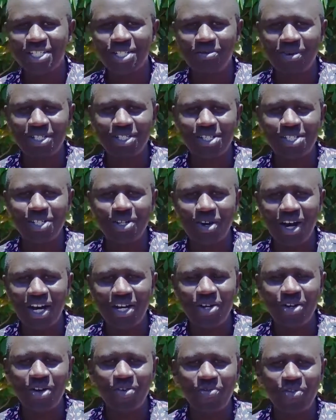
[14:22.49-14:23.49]
you so much, also,
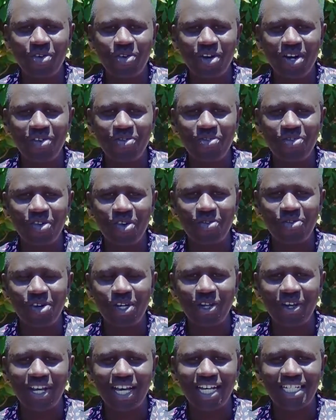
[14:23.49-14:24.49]
our dear viewer, for
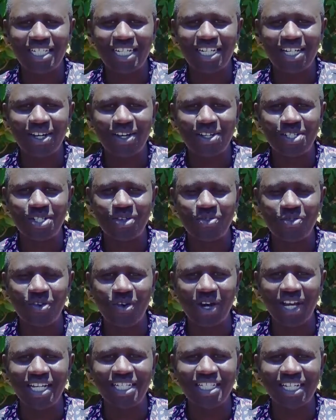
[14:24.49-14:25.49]
following us and also
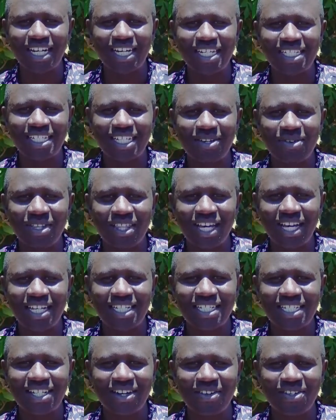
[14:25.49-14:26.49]
for interacting with
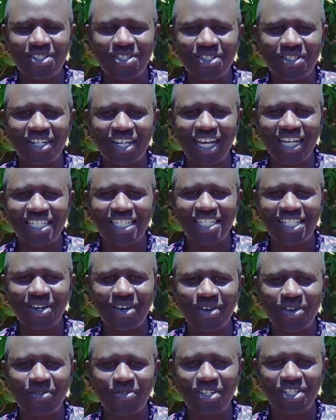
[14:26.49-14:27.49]
us on tonight's
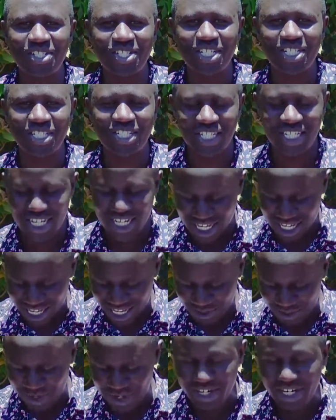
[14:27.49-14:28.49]
conversation.
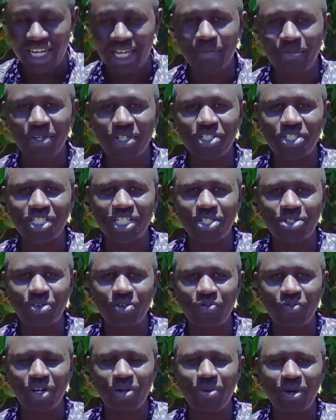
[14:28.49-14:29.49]
We really appreciate
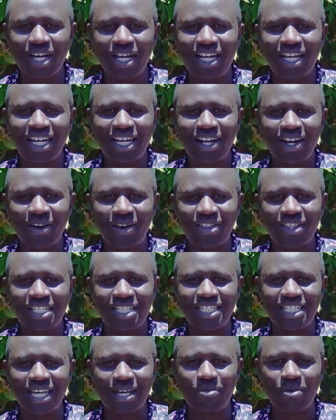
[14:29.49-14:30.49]
your feedback on the
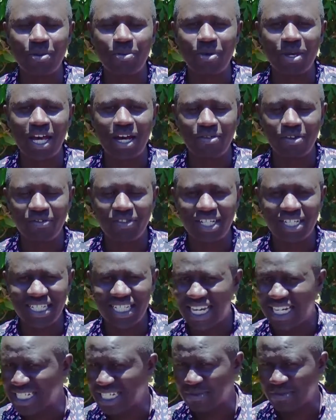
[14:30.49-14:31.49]
same. On behalf of the
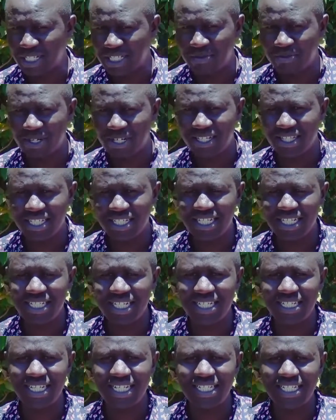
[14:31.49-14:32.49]
entire team that made this a
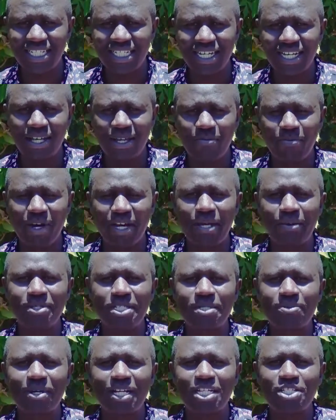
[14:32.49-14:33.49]
success, my name
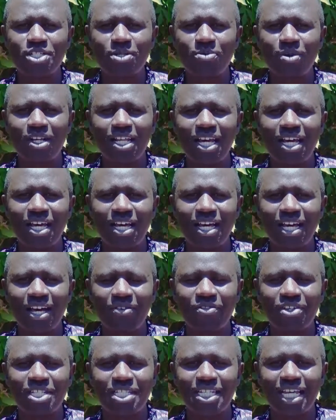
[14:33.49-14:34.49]
is Mangi Chomola.
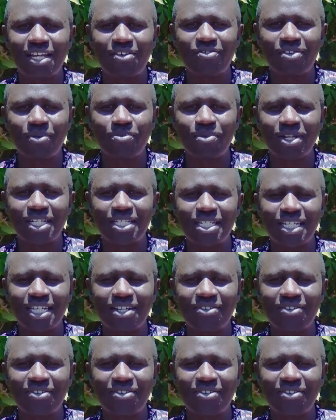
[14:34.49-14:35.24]
Have yourself a blessed